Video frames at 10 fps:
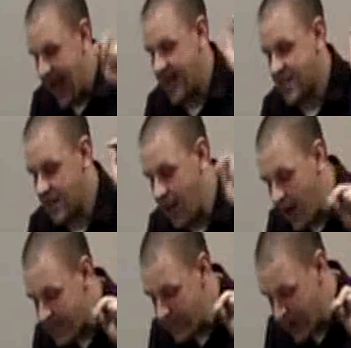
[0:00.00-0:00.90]
and to
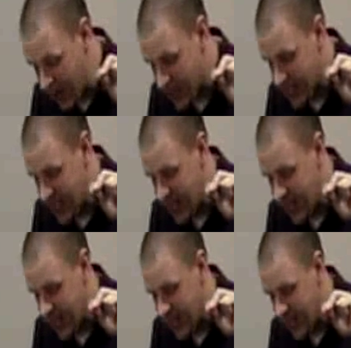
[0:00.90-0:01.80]
love mercy